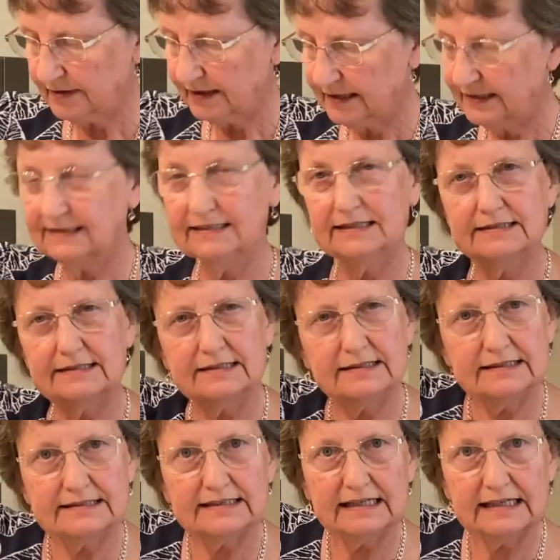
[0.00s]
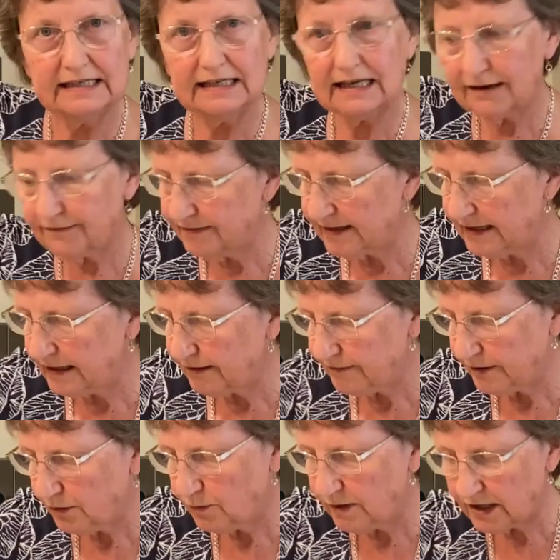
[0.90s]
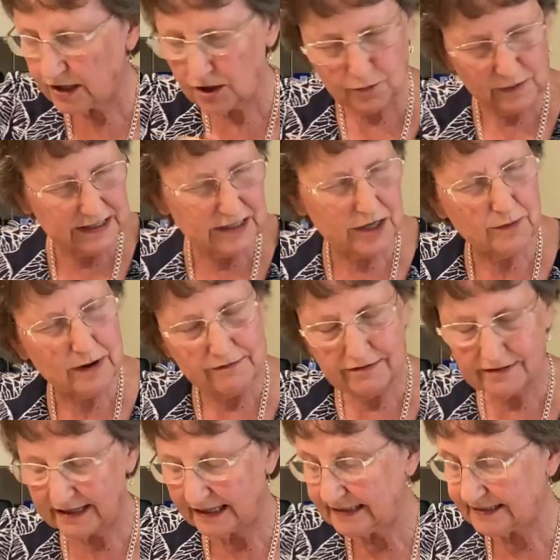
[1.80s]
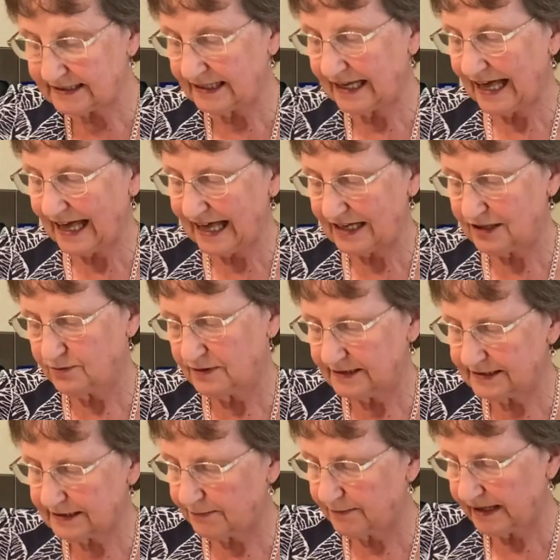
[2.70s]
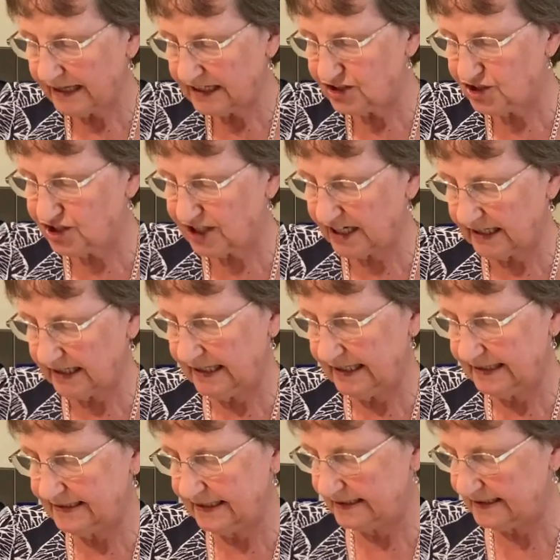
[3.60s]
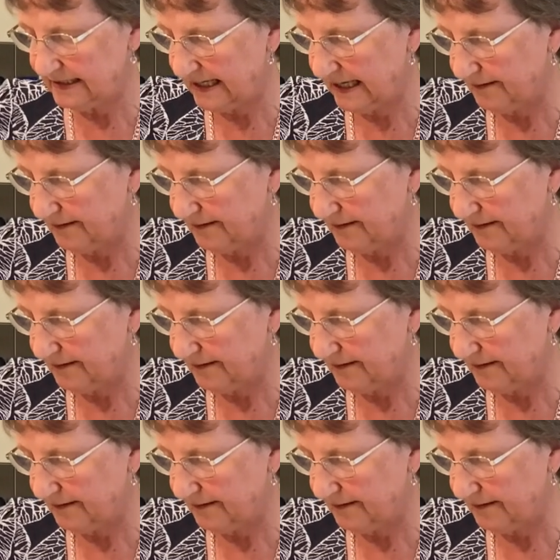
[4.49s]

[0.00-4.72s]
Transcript: A sizzle is a lovely, lovely word. We know everything's in hand when something is gently sizzling.